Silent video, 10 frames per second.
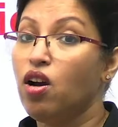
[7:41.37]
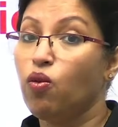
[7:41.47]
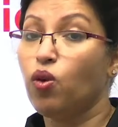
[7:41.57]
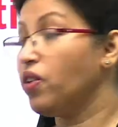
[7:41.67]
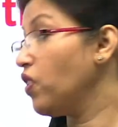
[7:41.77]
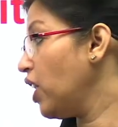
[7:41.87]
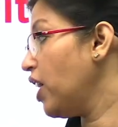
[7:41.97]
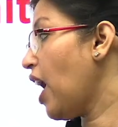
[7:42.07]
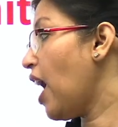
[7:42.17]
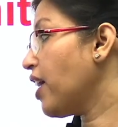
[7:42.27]
whatever
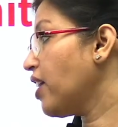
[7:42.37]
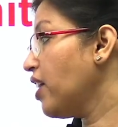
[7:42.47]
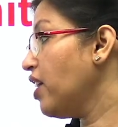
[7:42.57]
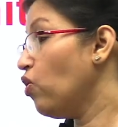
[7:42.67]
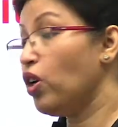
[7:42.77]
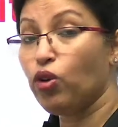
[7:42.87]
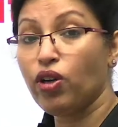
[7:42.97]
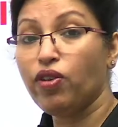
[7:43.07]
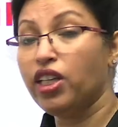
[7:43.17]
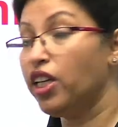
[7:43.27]

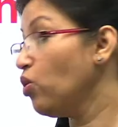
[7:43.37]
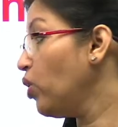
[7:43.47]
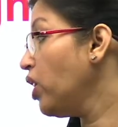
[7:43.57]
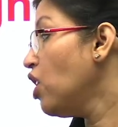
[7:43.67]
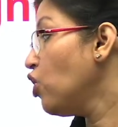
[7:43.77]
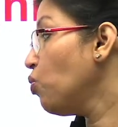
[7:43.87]
they're doing